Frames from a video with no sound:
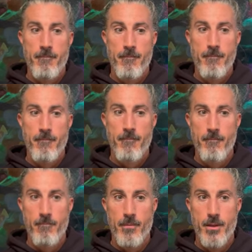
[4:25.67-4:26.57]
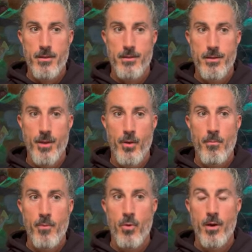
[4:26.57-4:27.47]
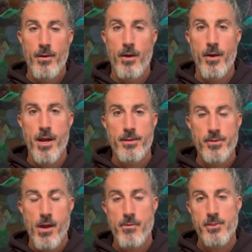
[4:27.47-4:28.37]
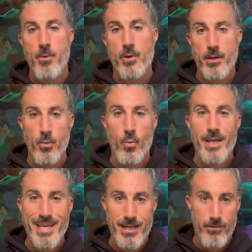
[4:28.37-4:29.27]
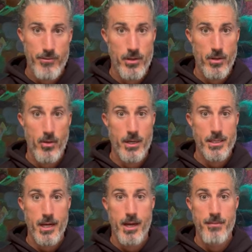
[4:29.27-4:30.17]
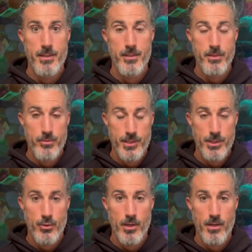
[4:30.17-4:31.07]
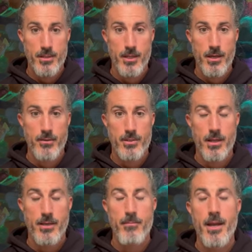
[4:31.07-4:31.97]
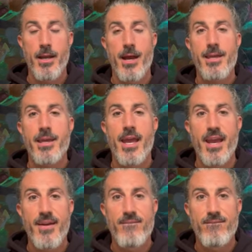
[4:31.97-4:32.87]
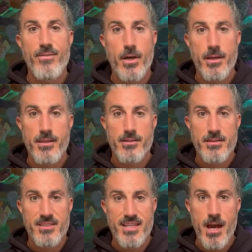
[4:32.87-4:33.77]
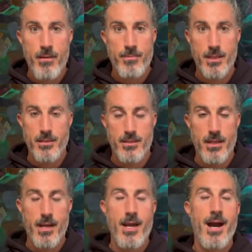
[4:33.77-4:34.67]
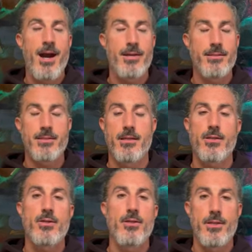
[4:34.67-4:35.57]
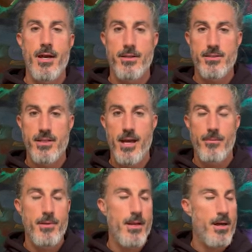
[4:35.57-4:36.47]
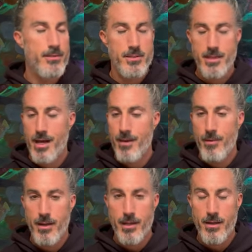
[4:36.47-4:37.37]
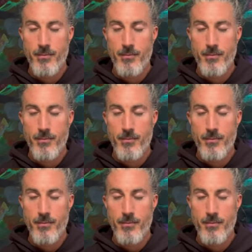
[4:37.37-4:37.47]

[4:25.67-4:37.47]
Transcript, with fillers: mm, no more all right so i was smoking weed for a long time and using drugs and i was like man i can't fucking stop this like i honestly could not stop nonstop like